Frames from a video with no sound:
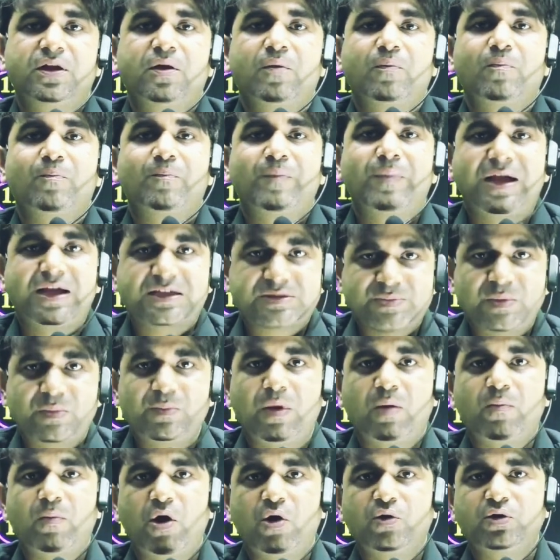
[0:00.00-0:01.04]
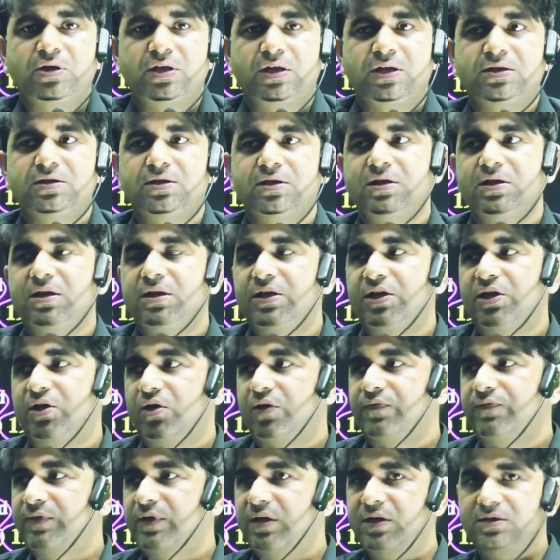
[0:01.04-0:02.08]
maximum amount in the layer
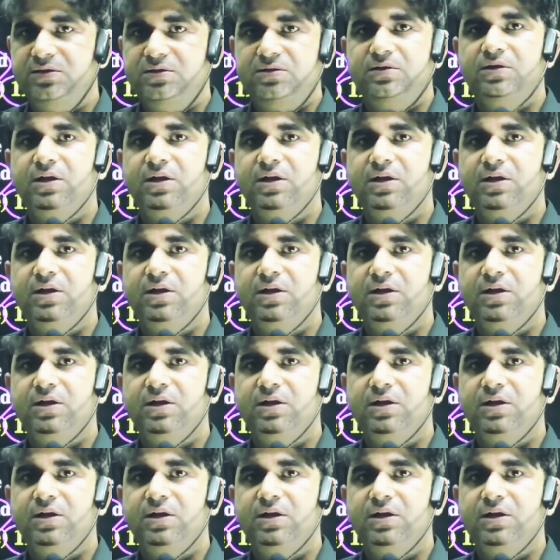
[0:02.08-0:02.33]
of earth,